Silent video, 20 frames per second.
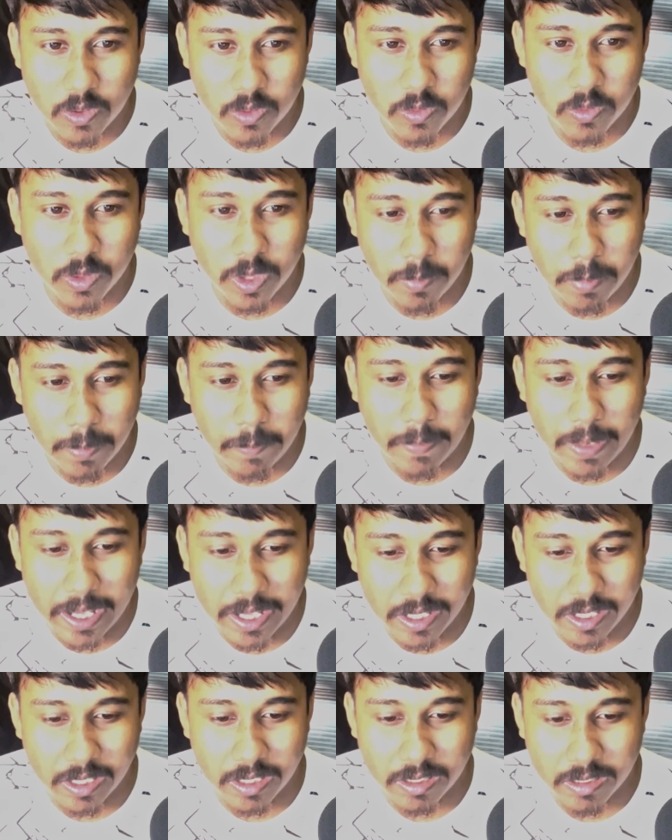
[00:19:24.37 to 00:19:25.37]
we'll be
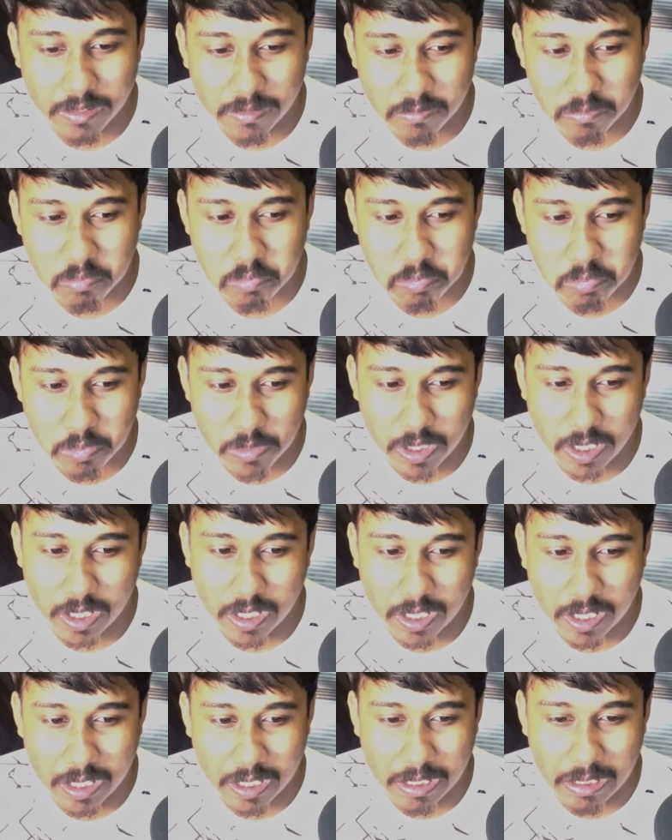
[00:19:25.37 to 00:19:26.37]
playing
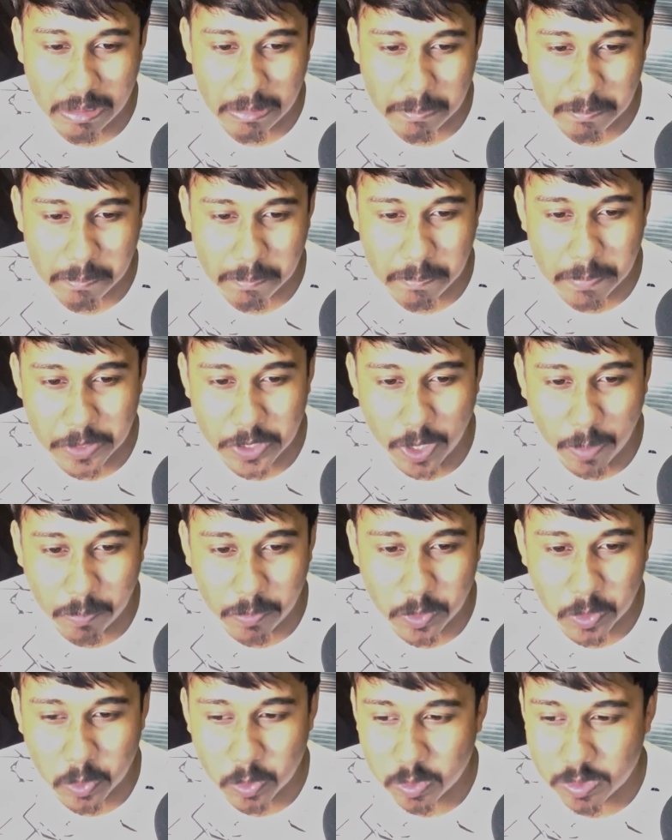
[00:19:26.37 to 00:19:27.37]

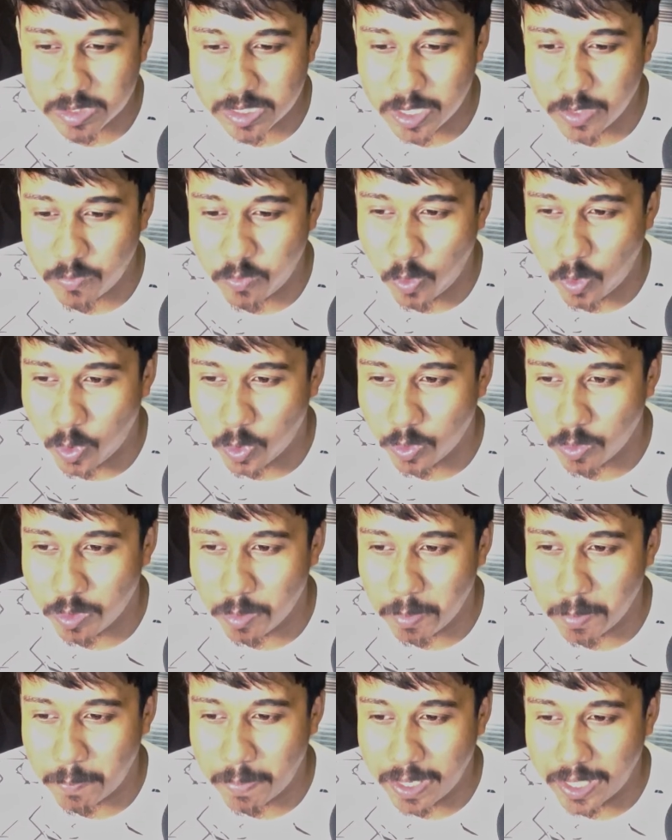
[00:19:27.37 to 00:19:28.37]
bishop to c4,
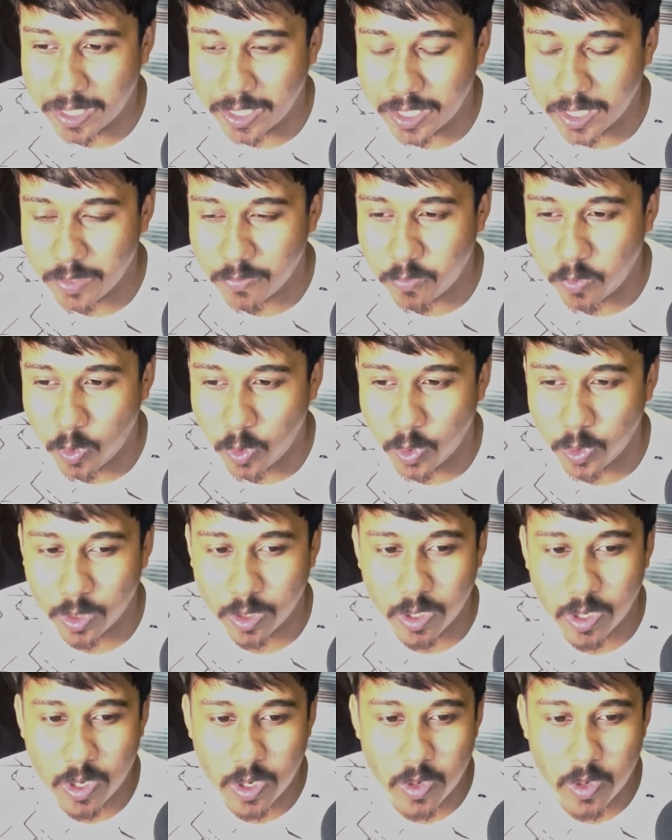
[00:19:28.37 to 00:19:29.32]
we'll be playing d4,